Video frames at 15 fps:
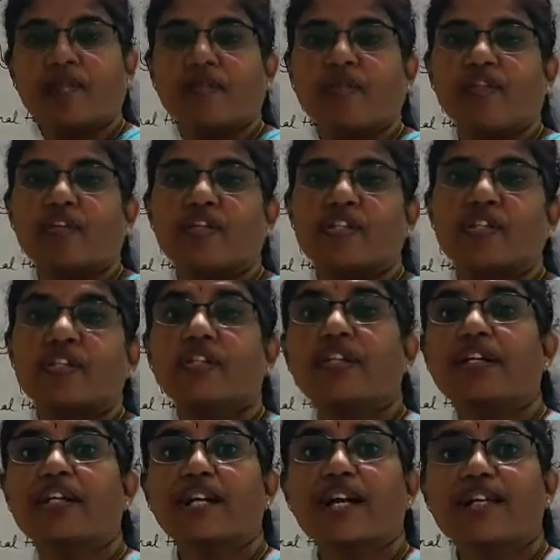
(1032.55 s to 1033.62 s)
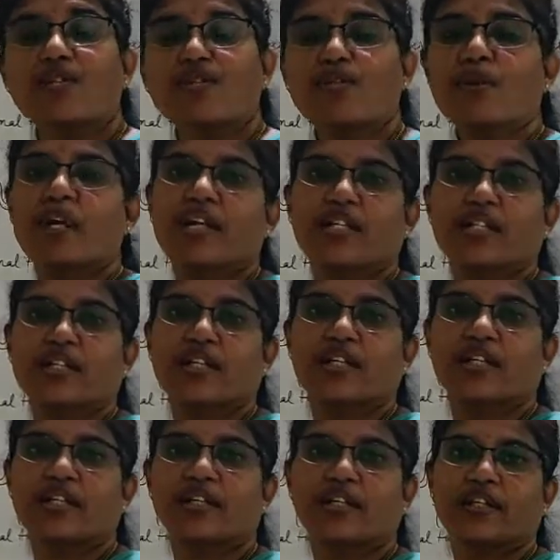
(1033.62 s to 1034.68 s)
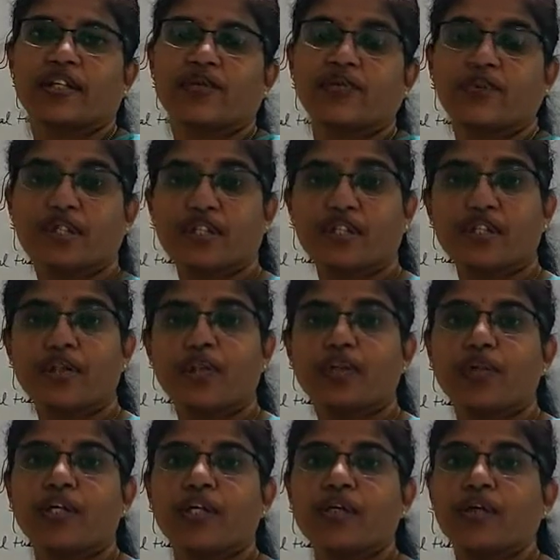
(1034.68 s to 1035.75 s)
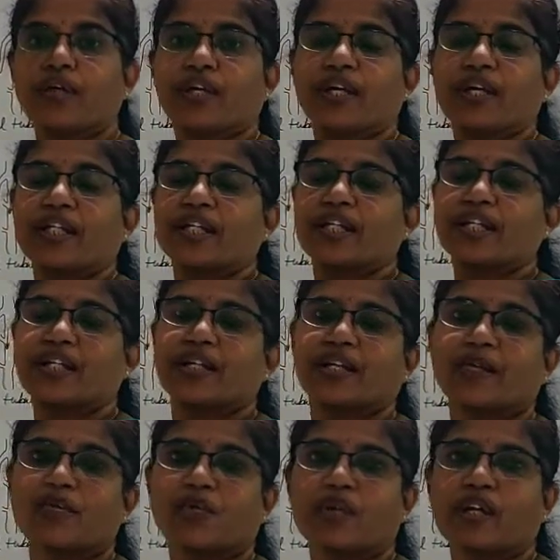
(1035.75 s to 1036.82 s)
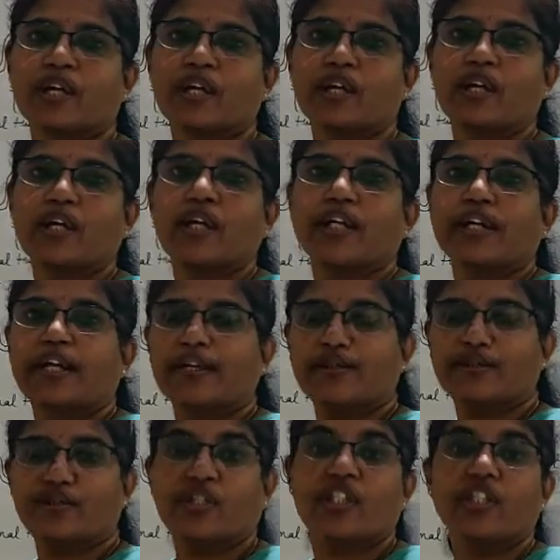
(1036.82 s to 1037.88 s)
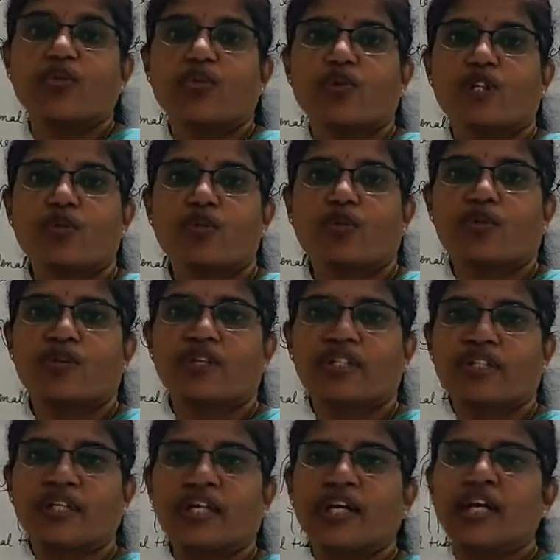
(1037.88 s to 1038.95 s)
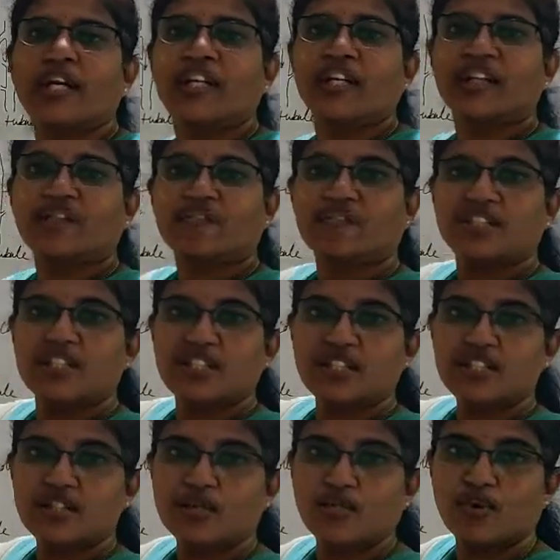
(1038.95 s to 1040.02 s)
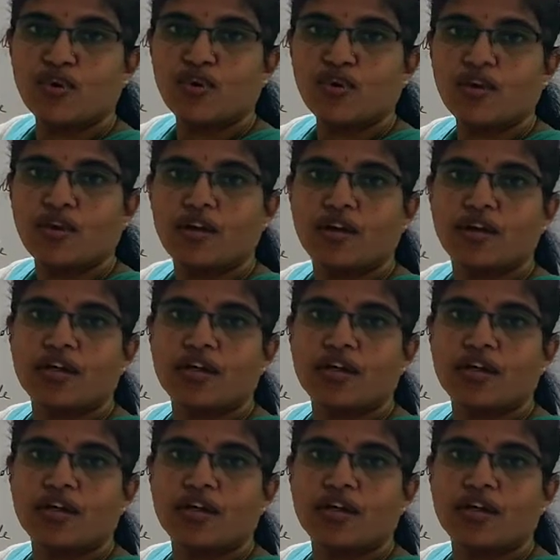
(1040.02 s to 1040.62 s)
waste that has to be excreted, especially urea, uric acid and ammonia, nitrogenous waste products. If this is more,